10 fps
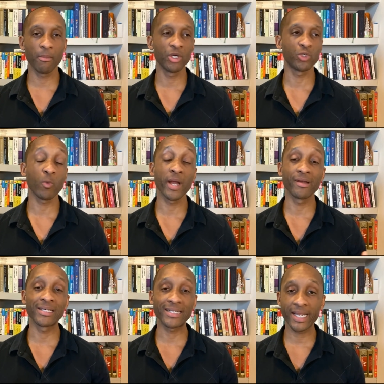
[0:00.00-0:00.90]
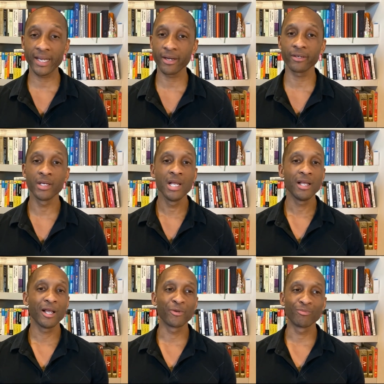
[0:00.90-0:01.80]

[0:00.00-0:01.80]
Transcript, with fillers: how much wear and tear uh,